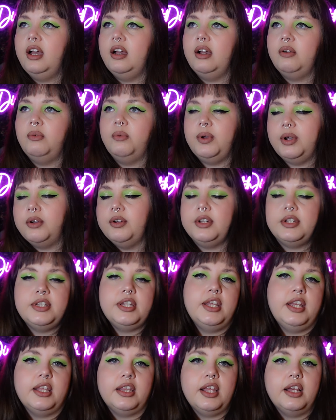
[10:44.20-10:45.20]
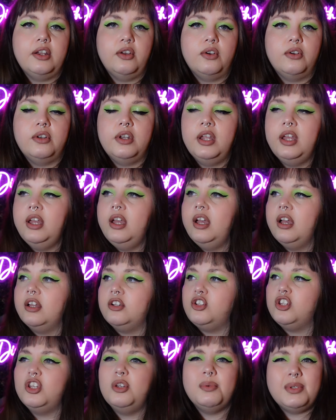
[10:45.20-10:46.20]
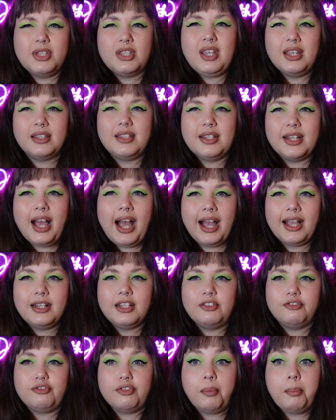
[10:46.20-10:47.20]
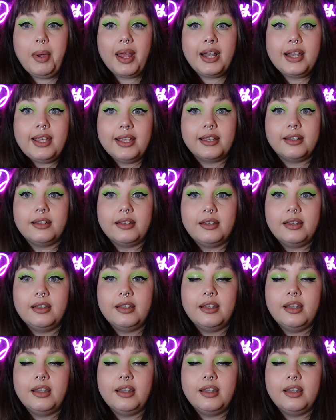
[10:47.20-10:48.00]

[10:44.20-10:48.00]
We're going to take that on. And two, it's it's an act of rebellion.